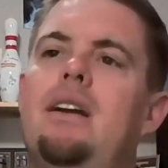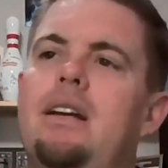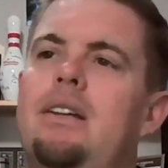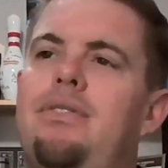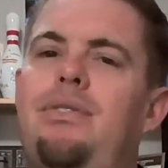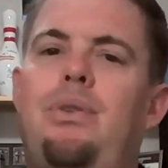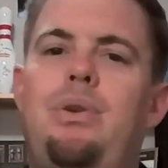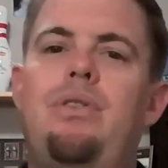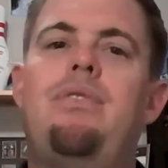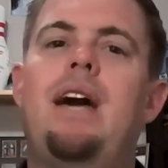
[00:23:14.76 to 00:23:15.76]
And so
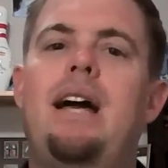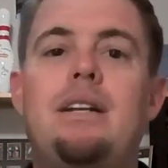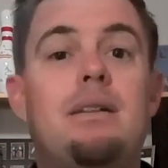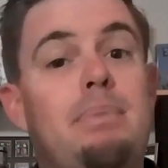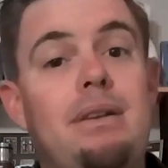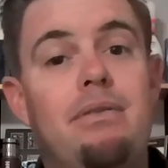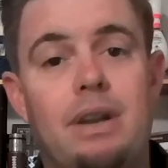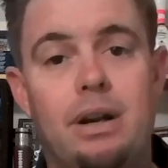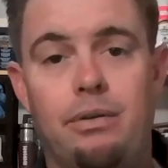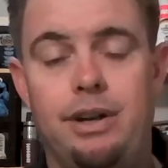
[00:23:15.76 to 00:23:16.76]
you've got to be
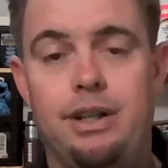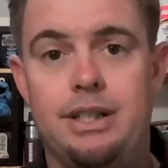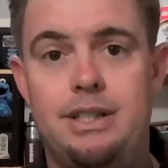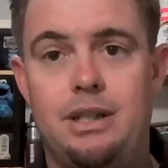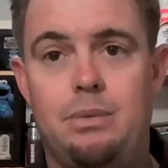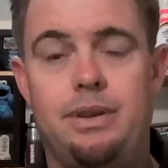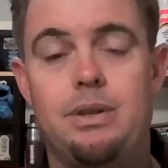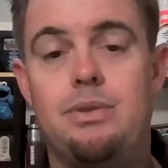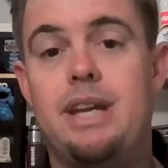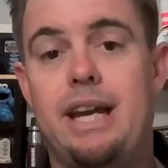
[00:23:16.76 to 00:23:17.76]
very realistic with
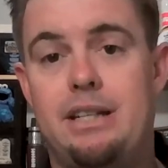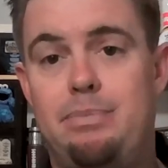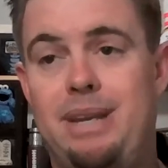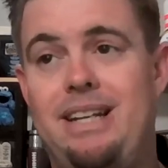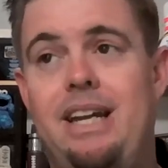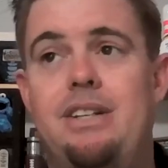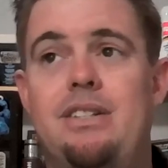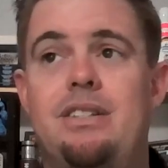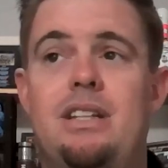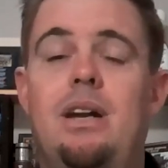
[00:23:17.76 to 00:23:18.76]
those
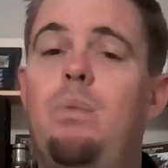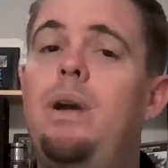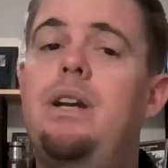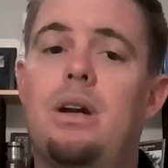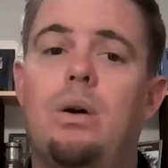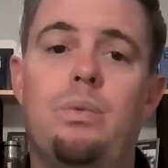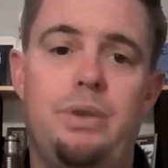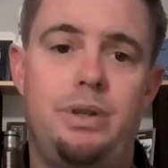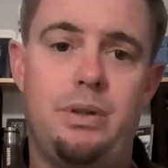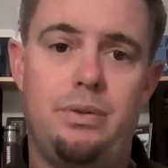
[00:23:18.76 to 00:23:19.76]
expectations, and we don't
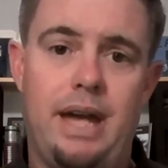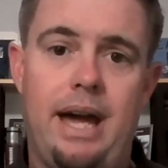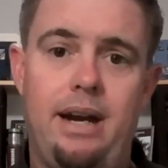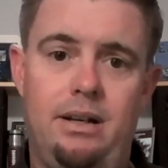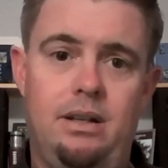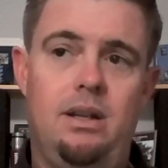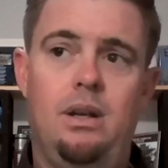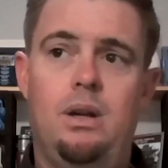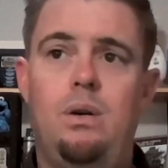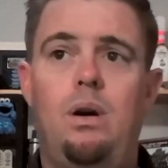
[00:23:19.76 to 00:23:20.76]
do that.
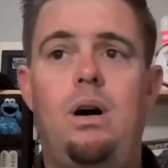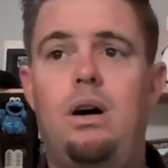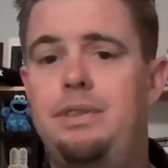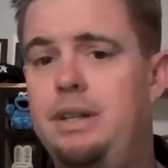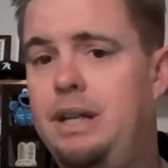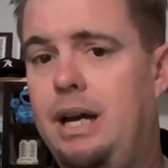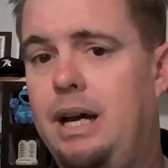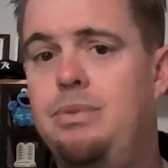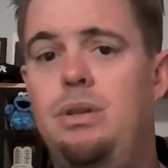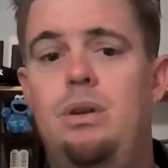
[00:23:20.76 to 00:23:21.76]

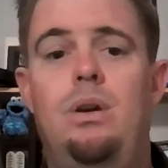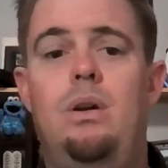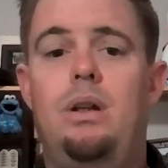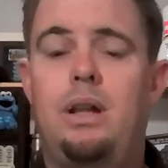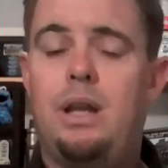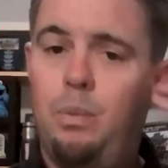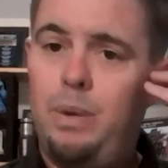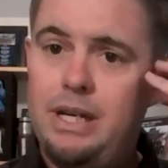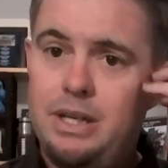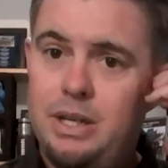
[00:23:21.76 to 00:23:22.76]
Oftentimes,
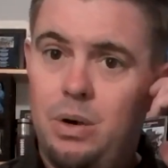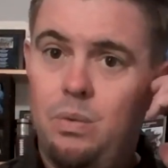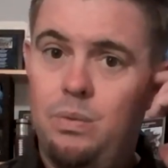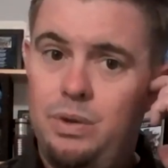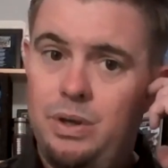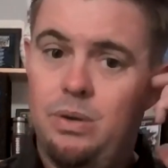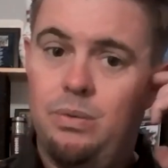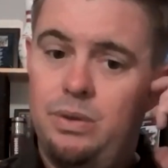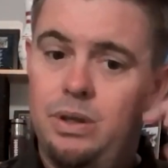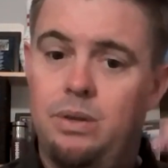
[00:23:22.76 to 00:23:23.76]
we don't
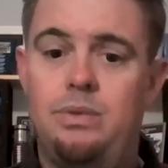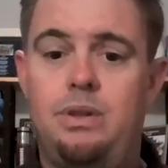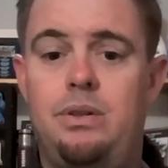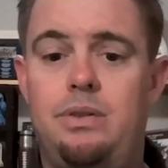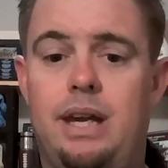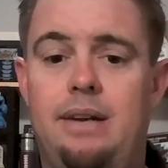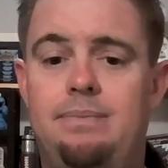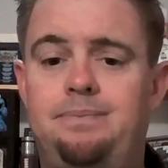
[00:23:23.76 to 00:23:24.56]
do that.